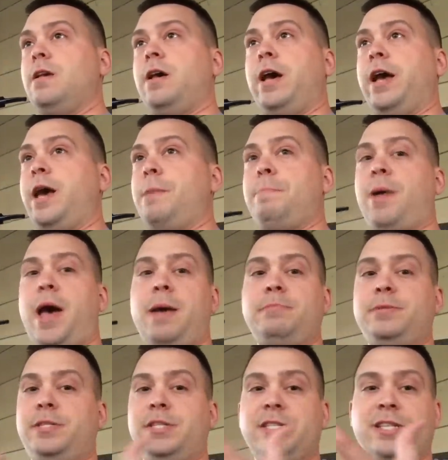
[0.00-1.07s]
I got
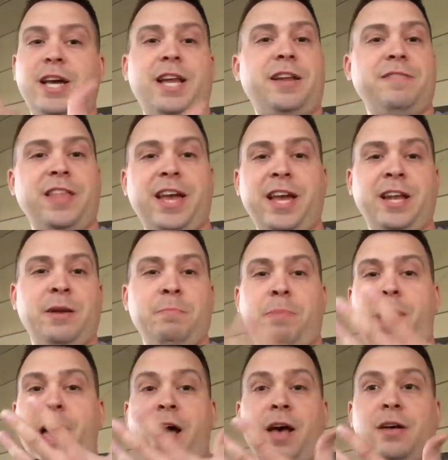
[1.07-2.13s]
pipes just kind of laying in
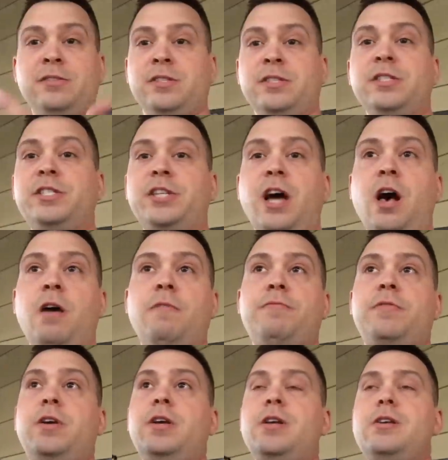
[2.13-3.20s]
piles on the shelf
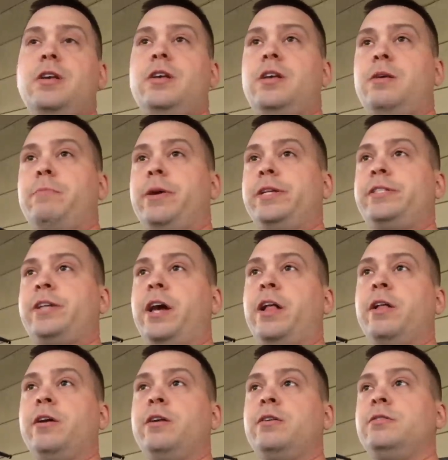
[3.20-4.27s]
in my
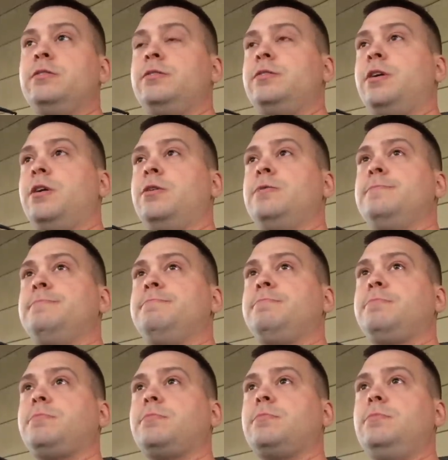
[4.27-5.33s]
cellar. So
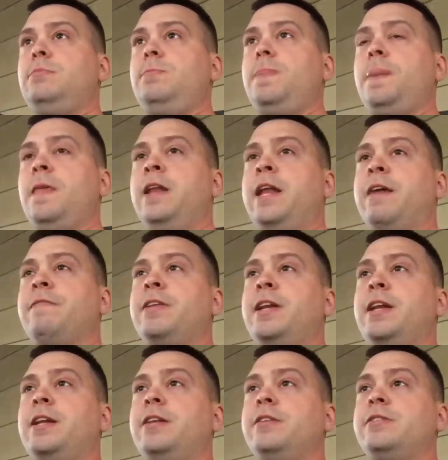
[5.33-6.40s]
definitely
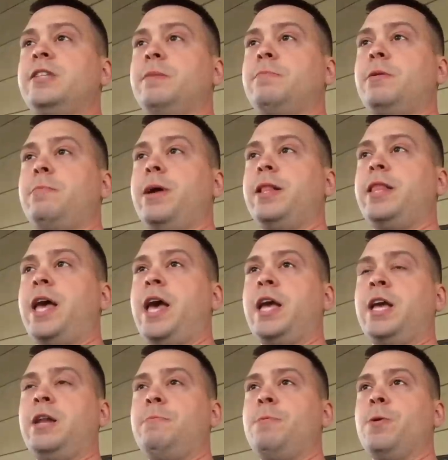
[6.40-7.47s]
need to do something about that,
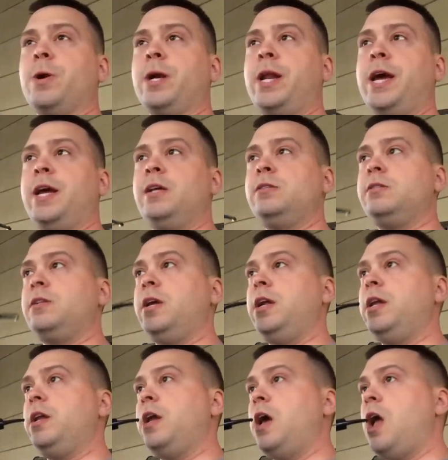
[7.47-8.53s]
get them organized,
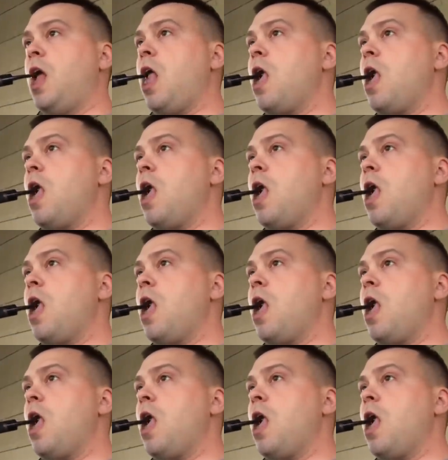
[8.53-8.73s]
and uh,